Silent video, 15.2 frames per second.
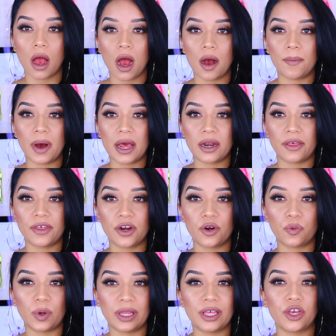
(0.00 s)
Um,
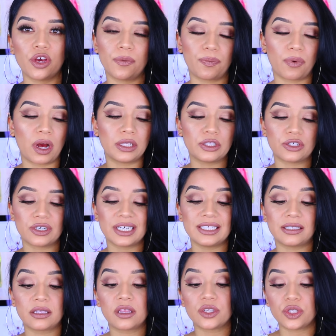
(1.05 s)
another really good bronzer
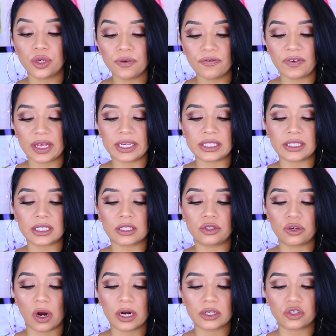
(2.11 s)
is the Too
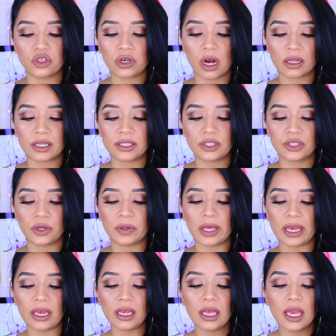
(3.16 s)
Faced Dark Chocolate
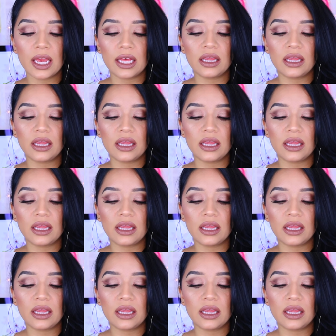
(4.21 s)
Soleil.